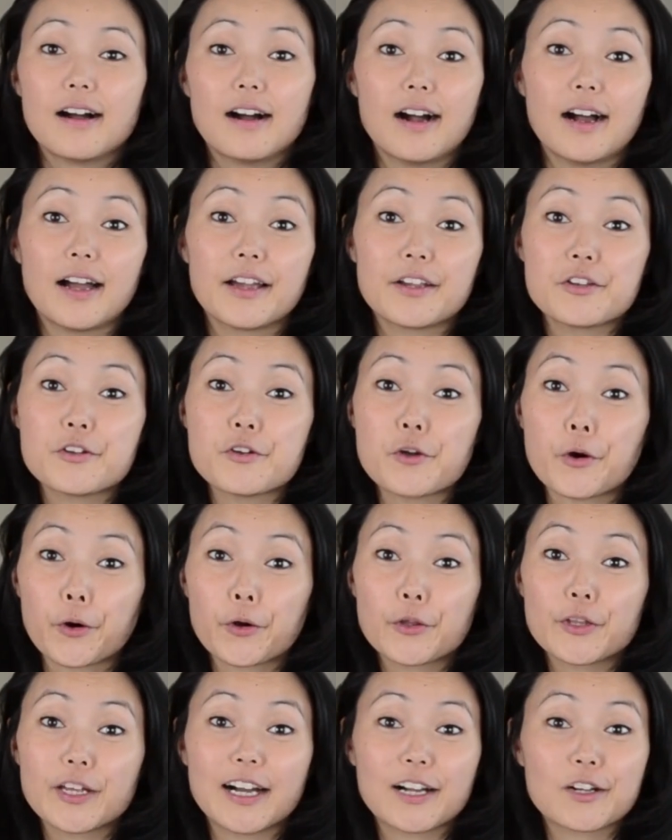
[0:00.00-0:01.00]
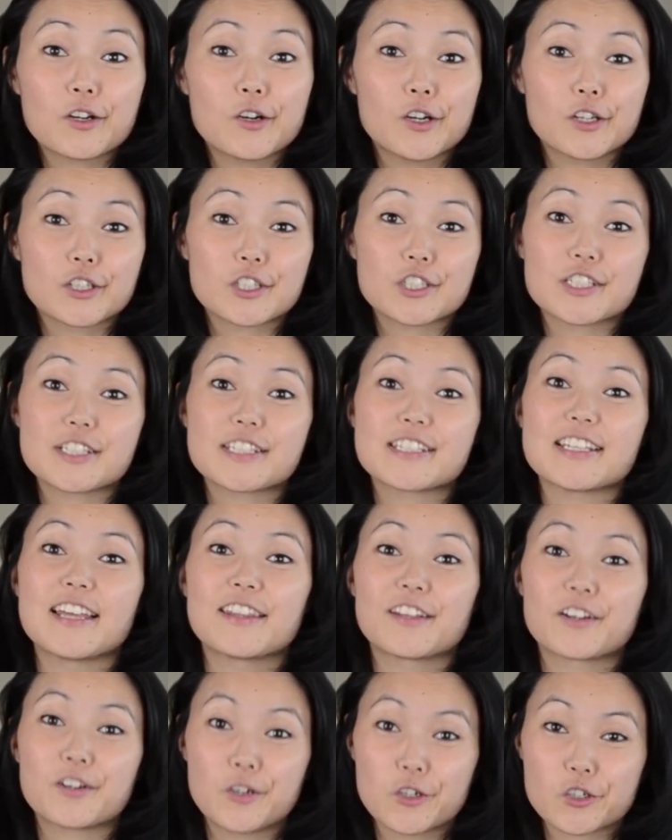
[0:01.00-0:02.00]
I know the unconscious and
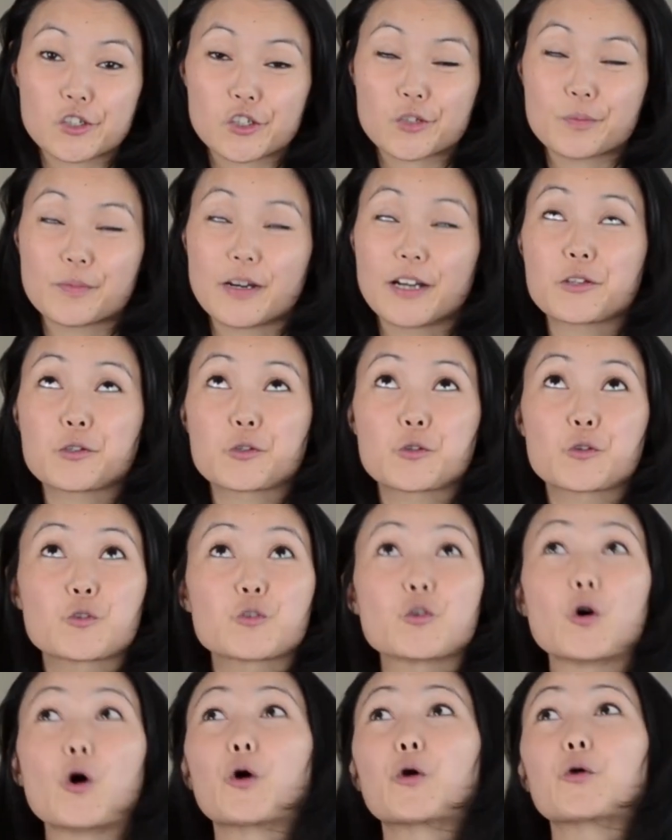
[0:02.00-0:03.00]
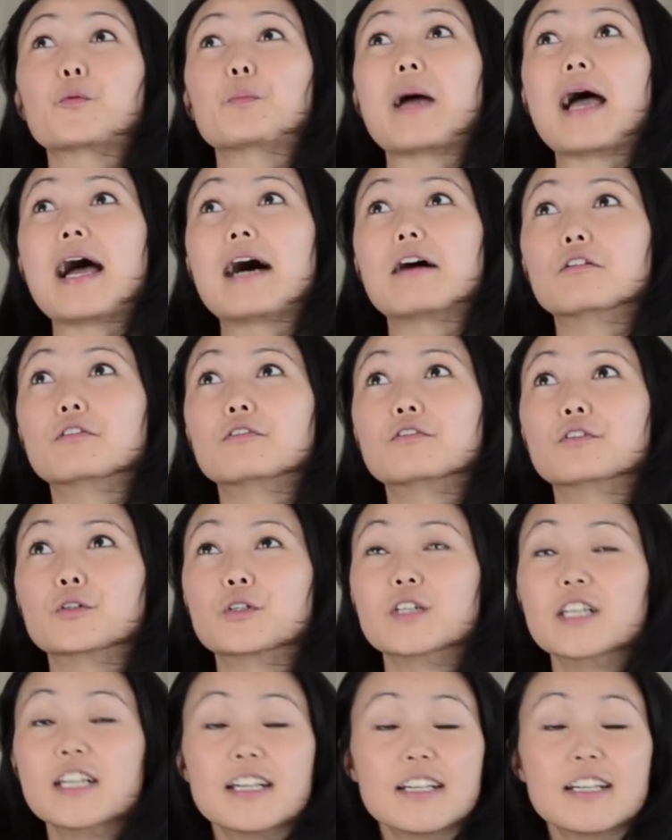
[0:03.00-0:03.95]
the conscious mind is so powerful